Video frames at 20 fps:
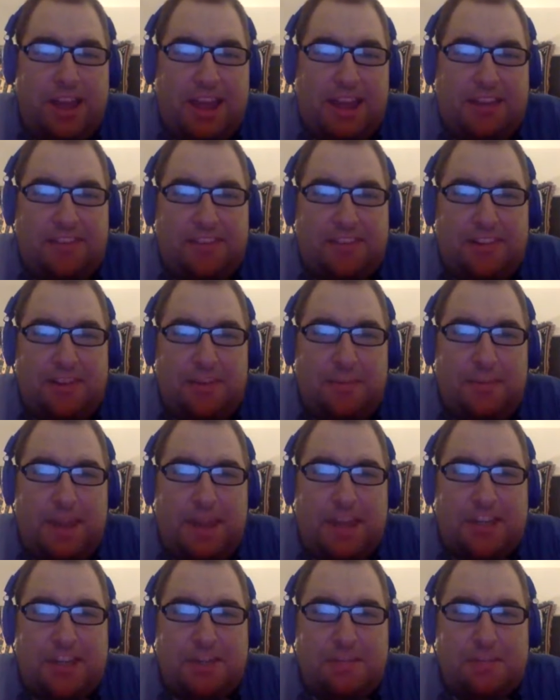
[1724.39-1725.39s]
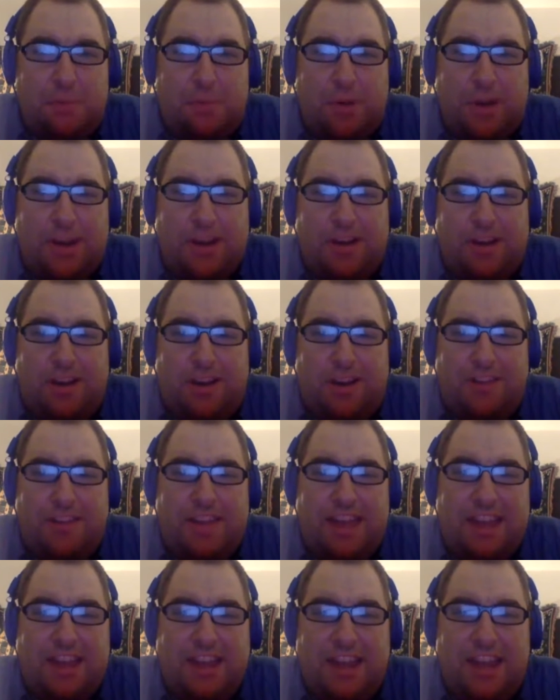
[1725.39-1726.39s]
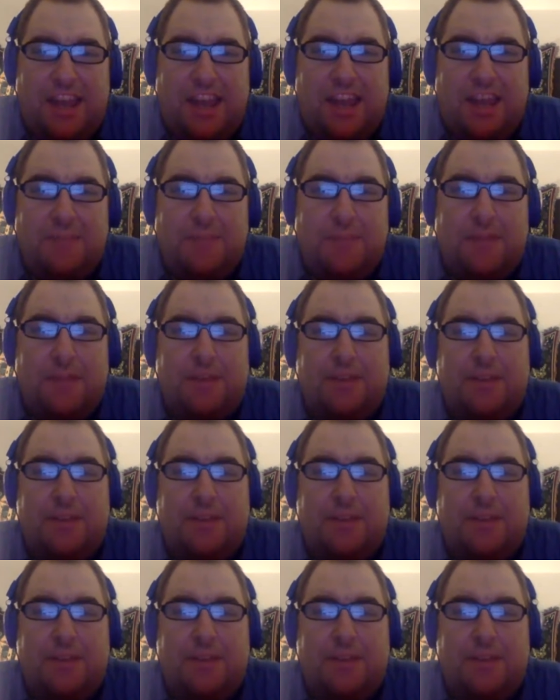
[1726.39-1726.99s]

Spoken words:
exclamation point on that game.